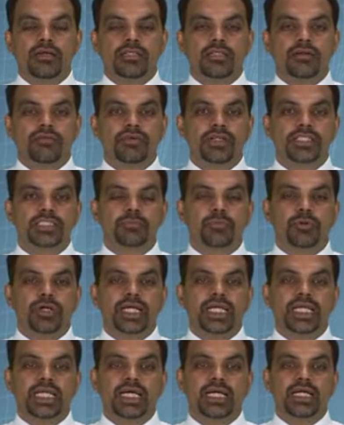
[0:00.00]
The first
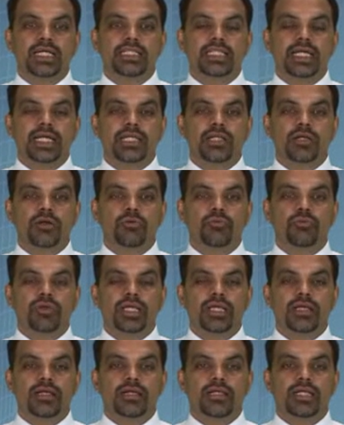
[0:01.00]
point that we
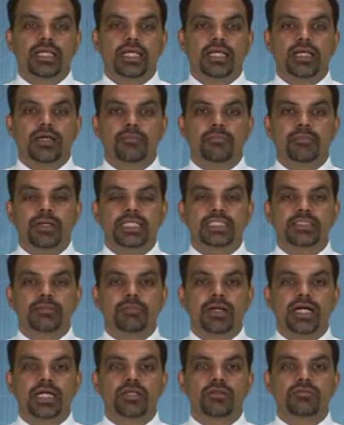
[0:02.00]
take up as a
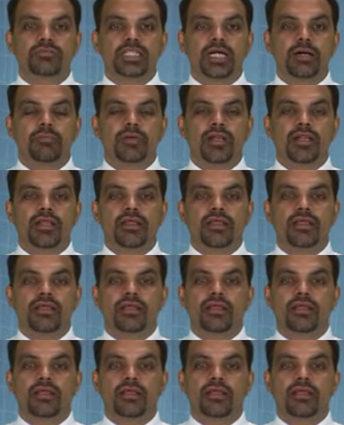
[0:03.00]
part of summary: